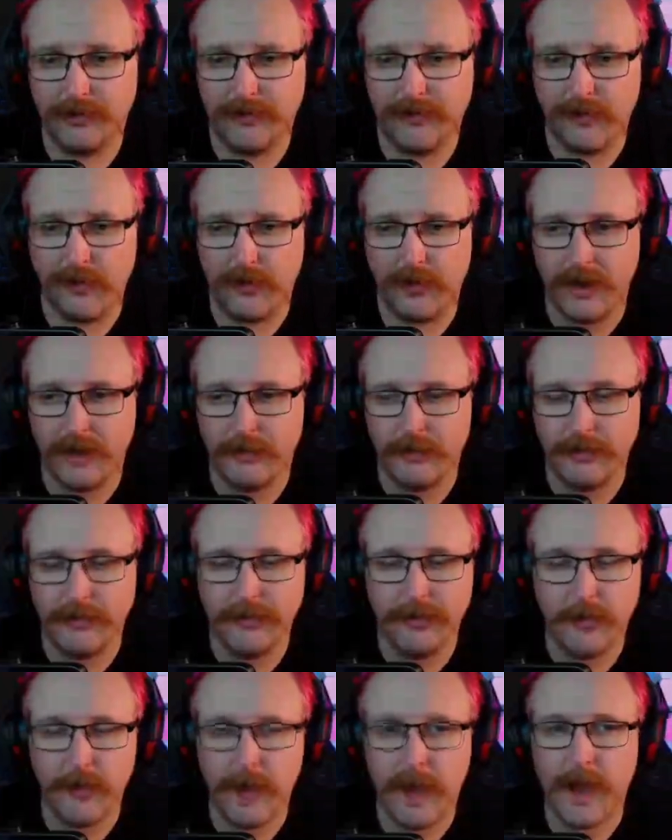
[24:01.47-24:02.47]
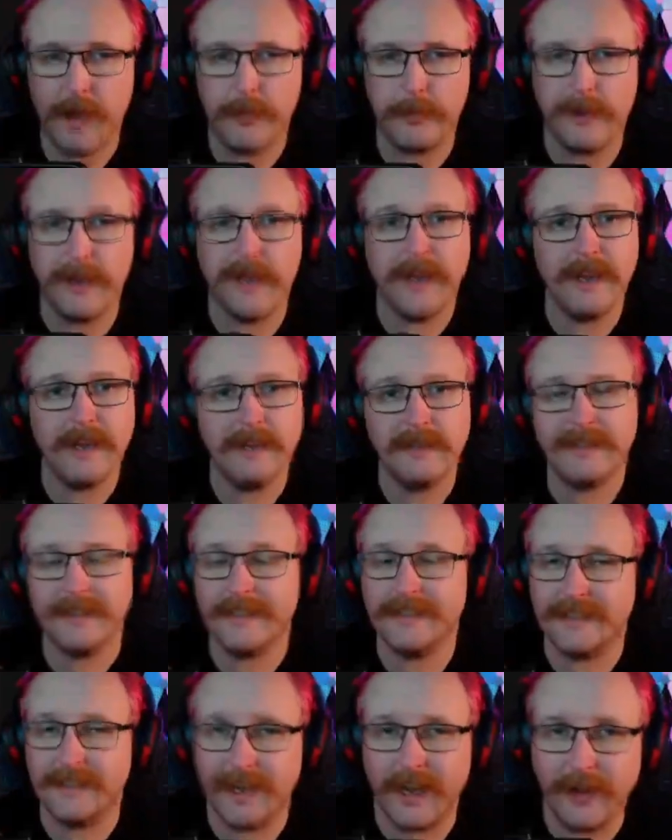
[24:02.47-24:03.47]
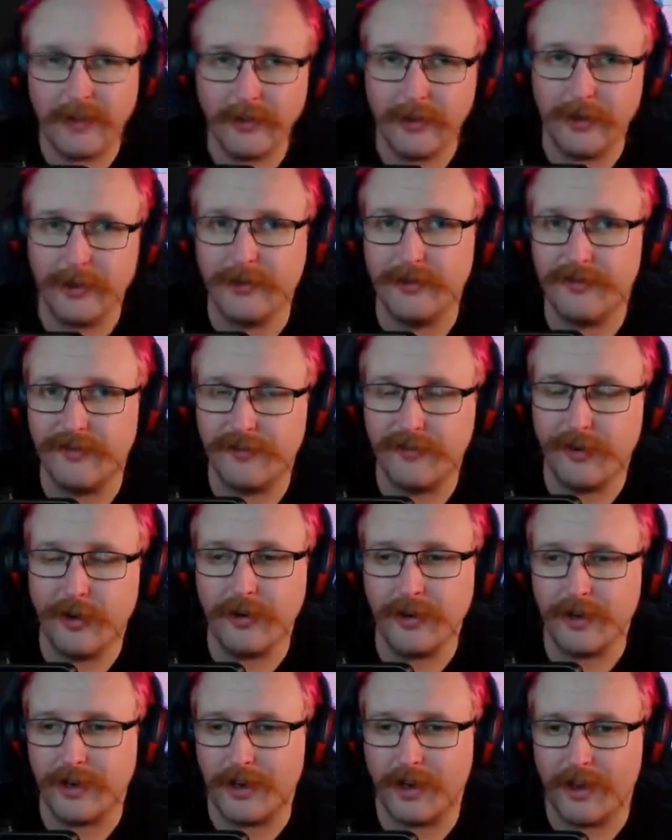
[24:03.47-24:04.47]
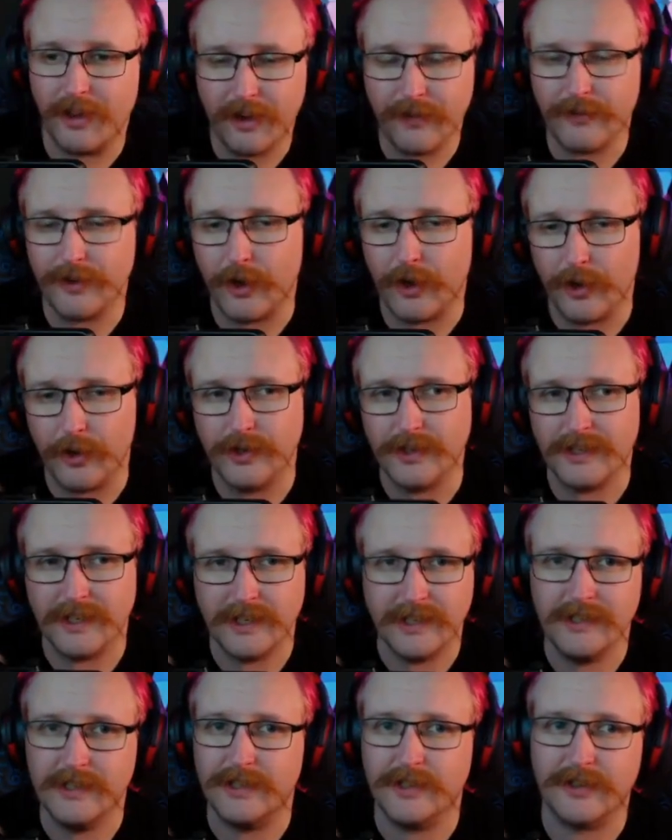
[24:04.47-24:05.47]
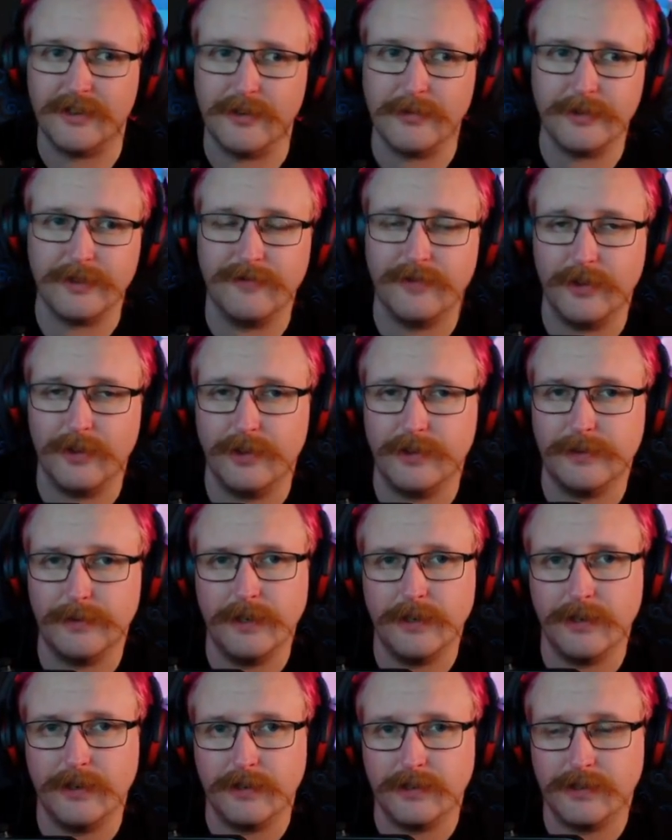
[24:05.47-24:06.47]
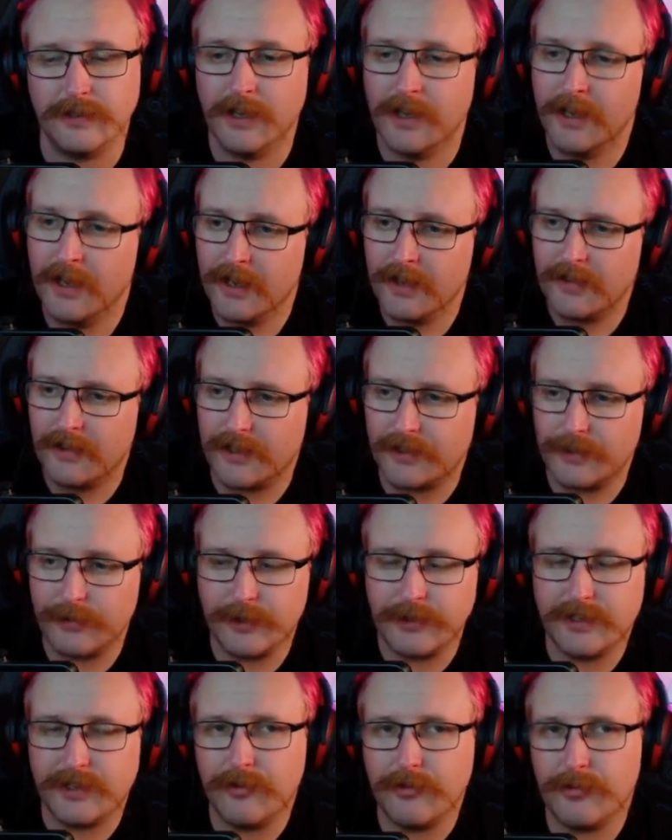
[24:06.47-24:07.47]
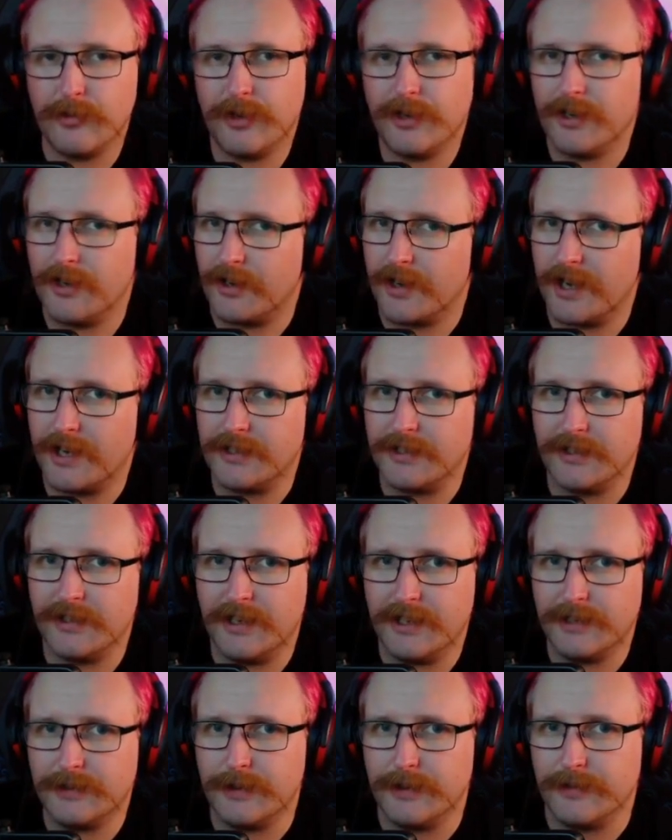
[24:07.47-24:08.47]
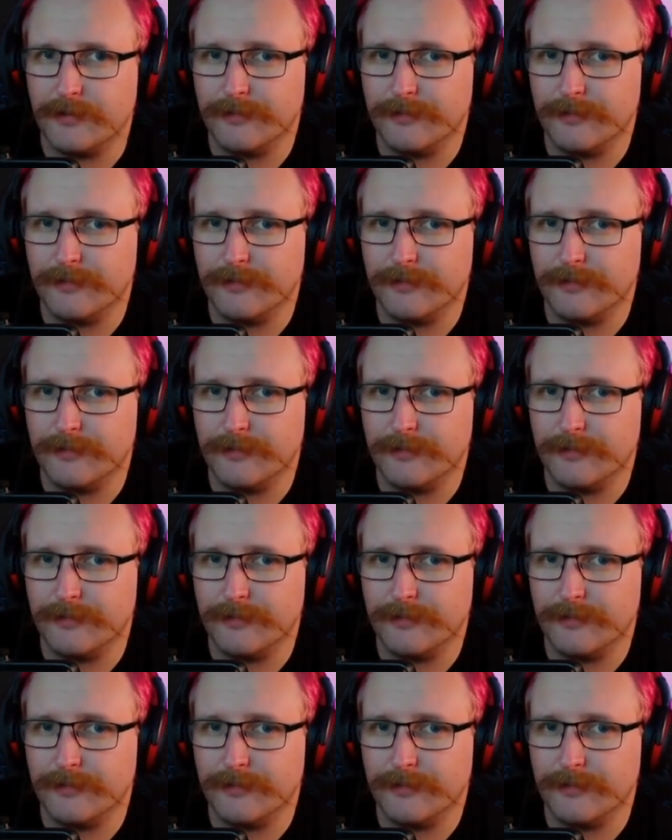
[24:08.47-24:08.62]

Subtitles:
for a bit of a map and the download for it. I'll have codes in the description for those videos. Thanks for watching, everybody, and I'll catch you on the next one.